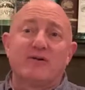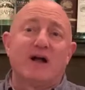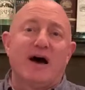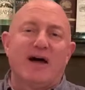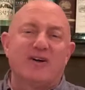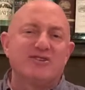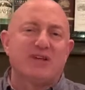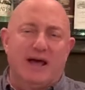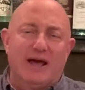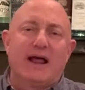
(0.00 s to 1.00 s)
and I are just
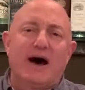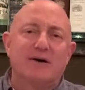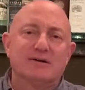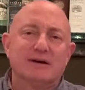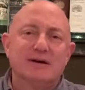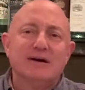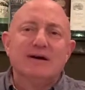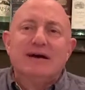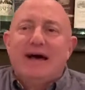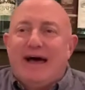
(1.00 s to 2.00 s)
hanging out
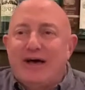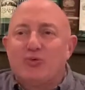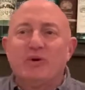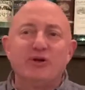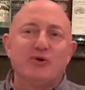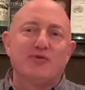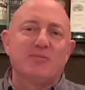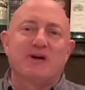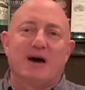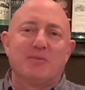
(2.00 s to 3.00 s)
as we do from
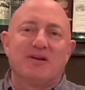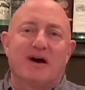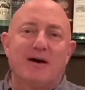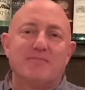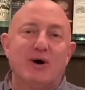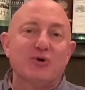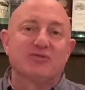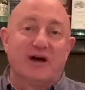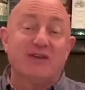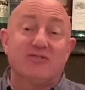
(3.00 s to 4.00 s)
time to time most
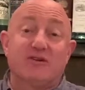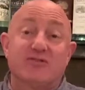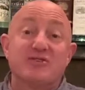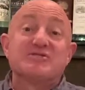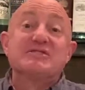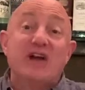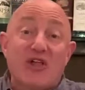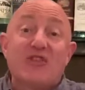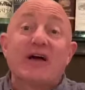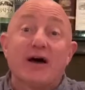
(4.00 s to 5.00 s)
nights because there's
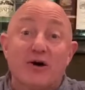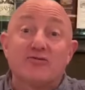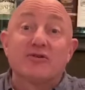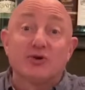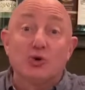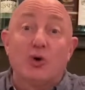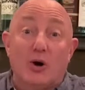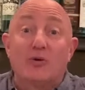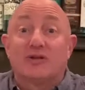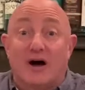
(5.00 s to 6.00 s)
nothing else to do while
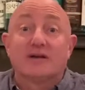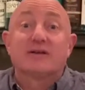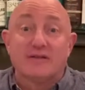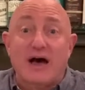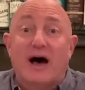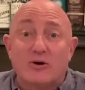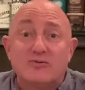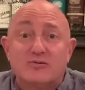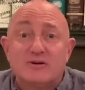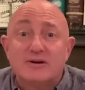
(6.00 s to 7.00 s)
we're locked in the
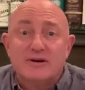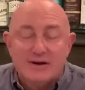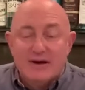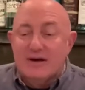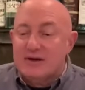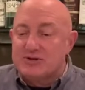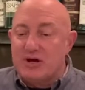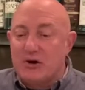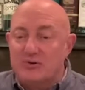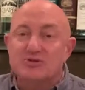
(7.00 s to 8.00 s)
house.
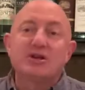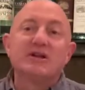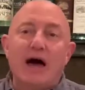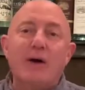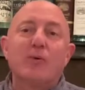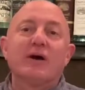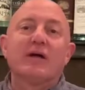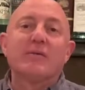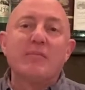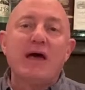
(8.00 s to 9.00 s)
So tonight we're going
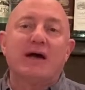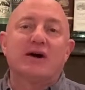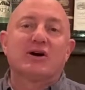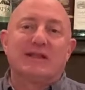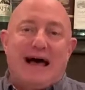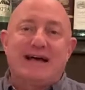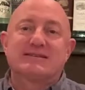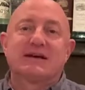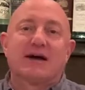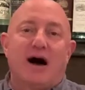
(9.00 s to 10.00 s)
to make a
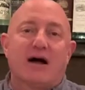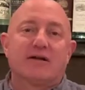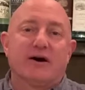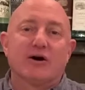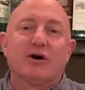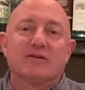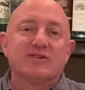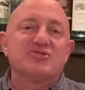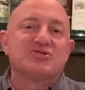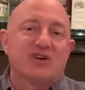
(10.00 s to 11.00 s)
classic cocktail called a
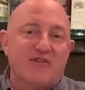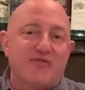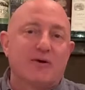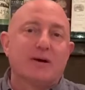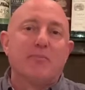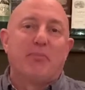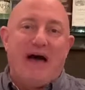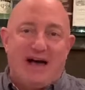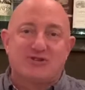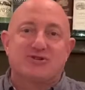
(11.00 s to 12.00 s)
Suffering
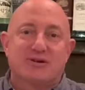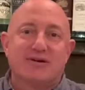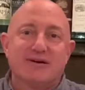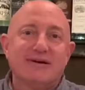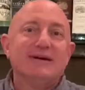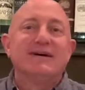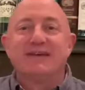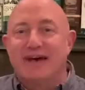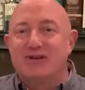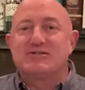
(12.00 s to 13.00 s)
Bastard.
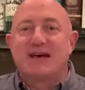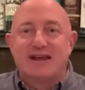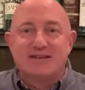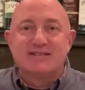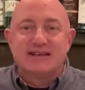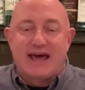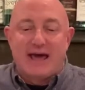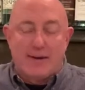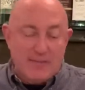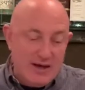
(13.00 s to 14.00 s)
Yes, that is the name.